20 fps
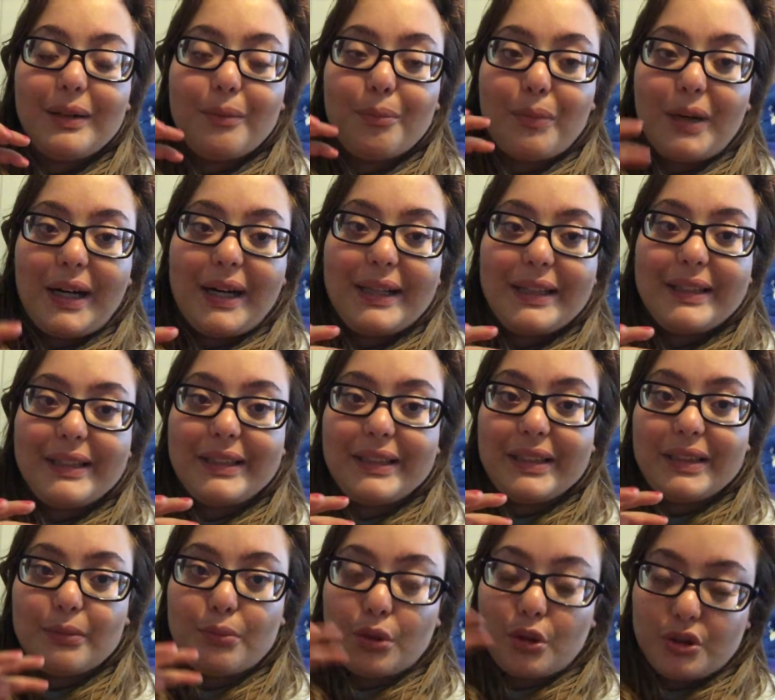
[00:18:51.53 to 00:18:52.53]
my
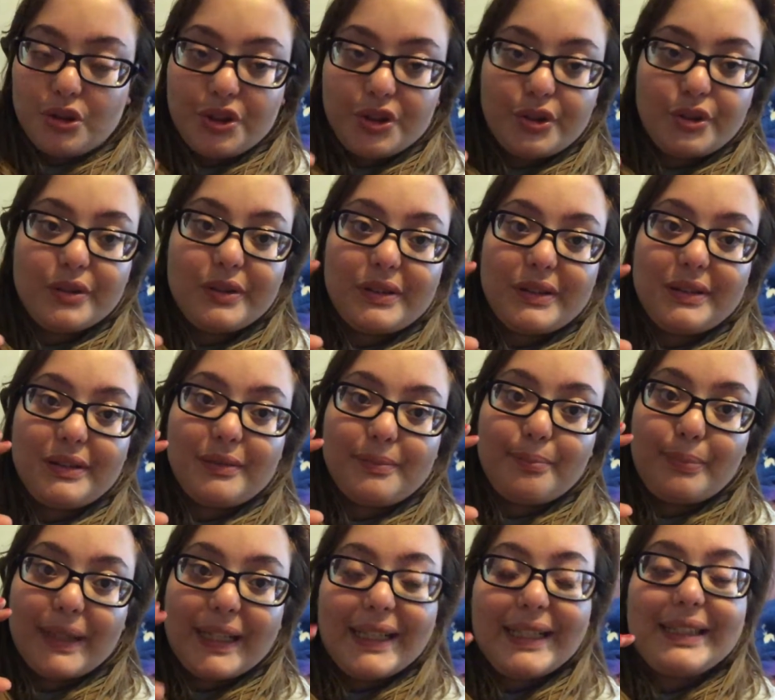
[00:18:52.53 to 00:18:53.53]
emotional
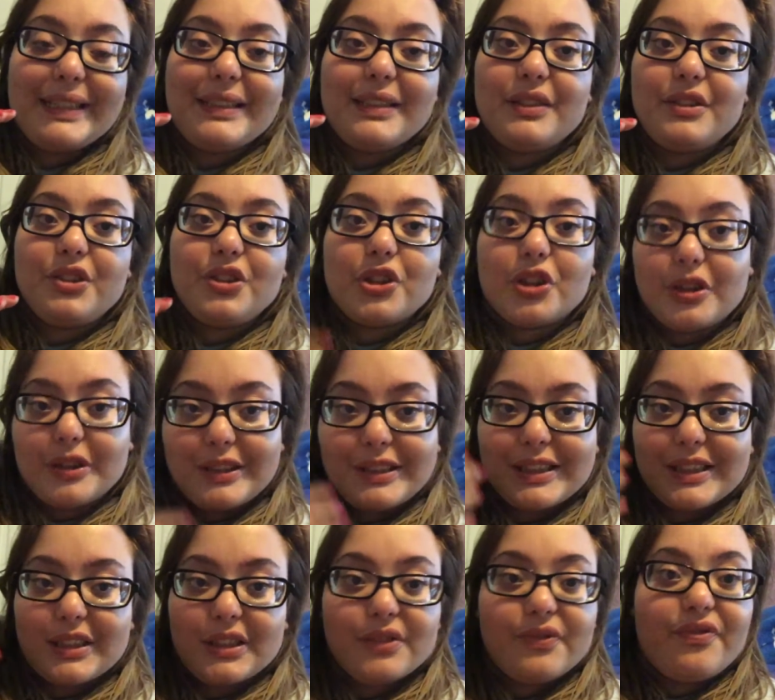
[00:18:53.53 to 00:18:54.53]
pain
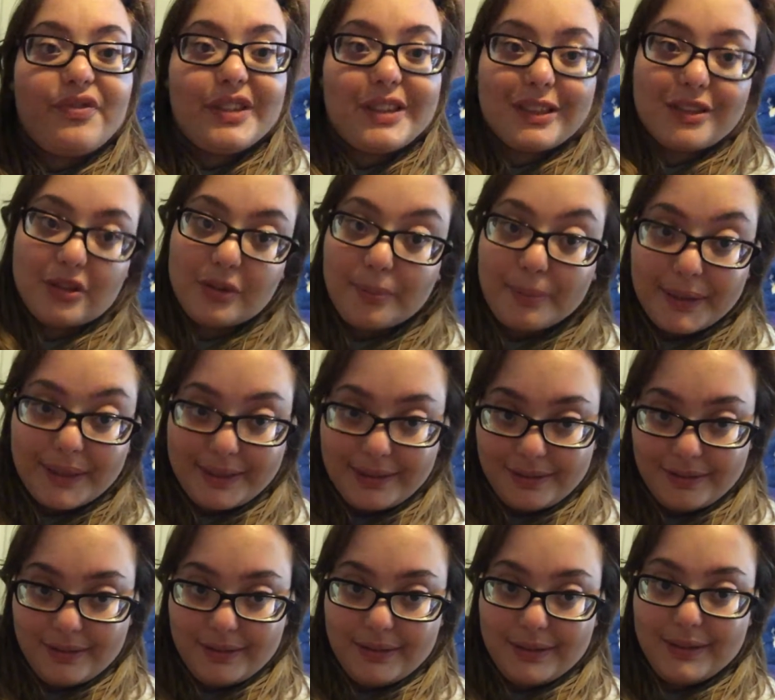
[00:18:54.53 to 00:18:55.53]
turns into physical pain
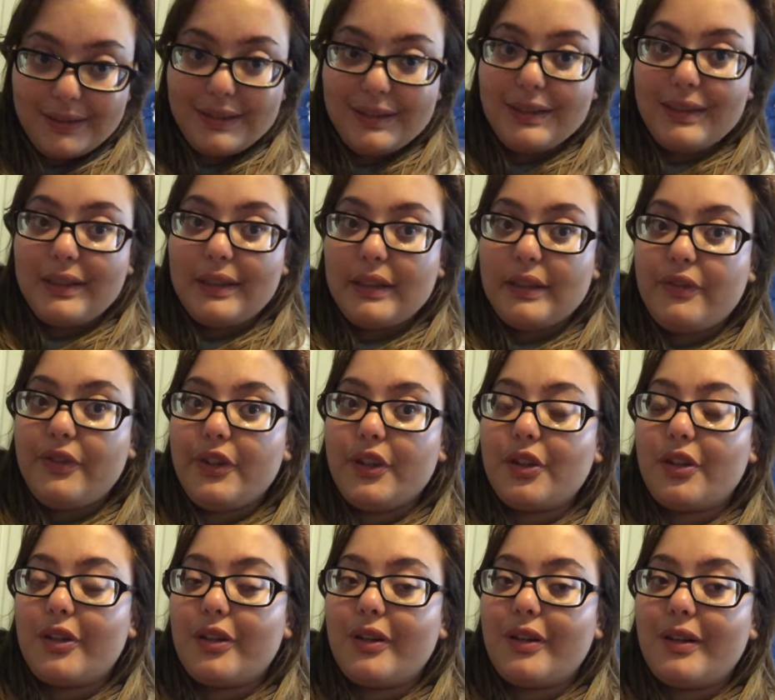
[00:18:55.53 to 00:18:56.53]

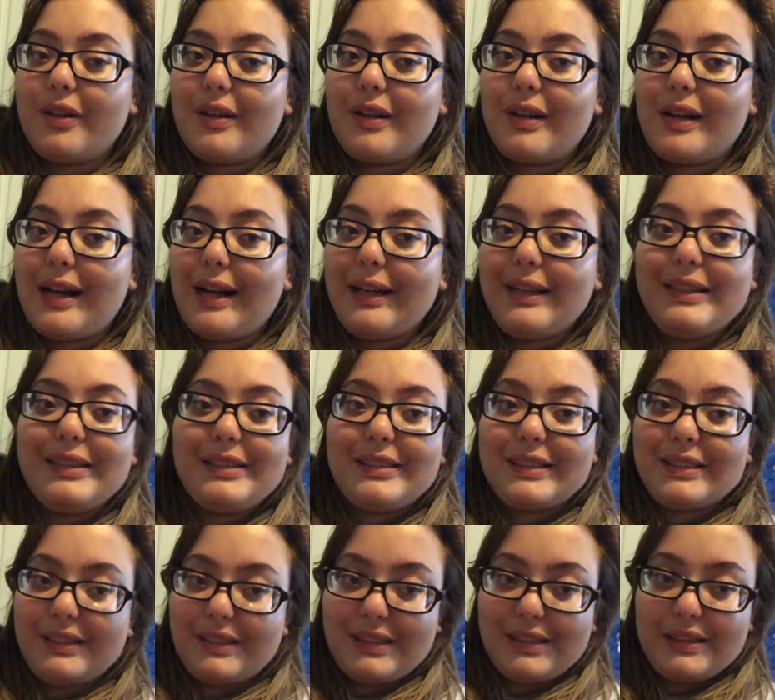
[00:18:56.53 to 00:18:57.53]
you're highly
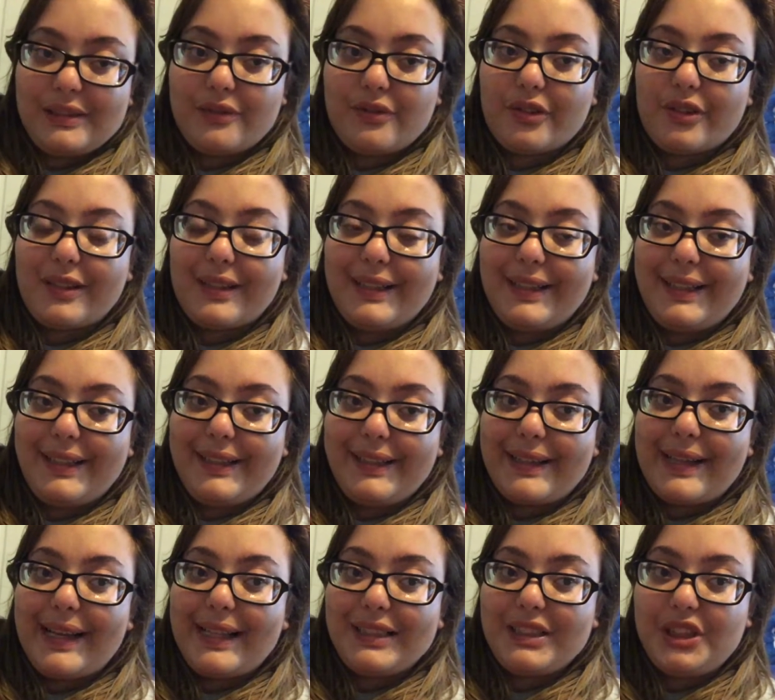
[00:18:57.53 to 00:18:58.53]
sensitive or
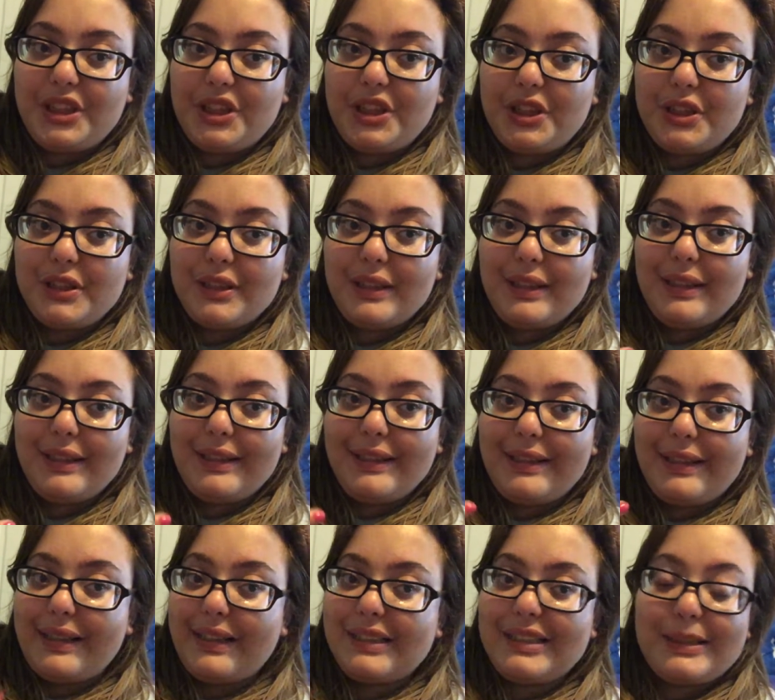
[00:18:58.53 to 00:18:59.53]

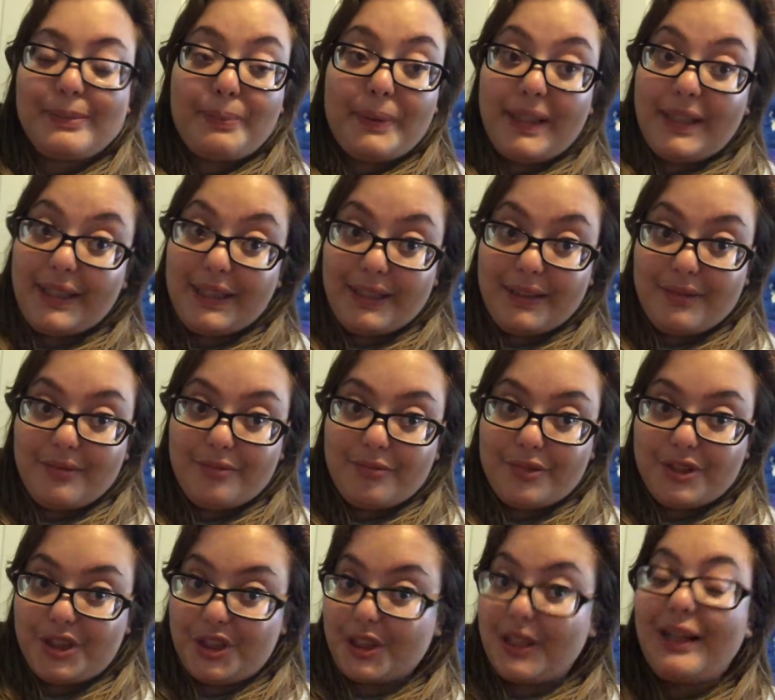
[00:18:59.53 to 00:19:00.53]
HSP,
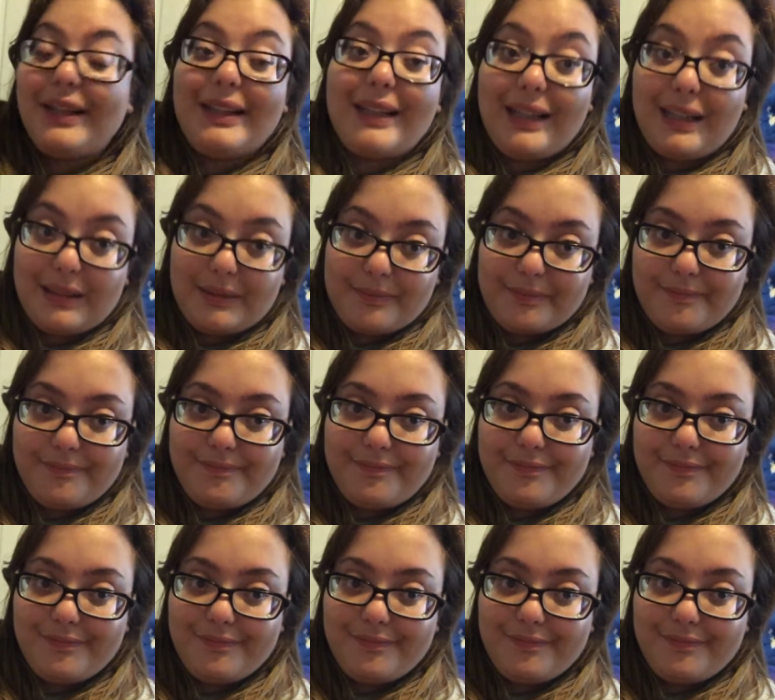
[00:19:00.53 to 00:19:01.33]
which I am,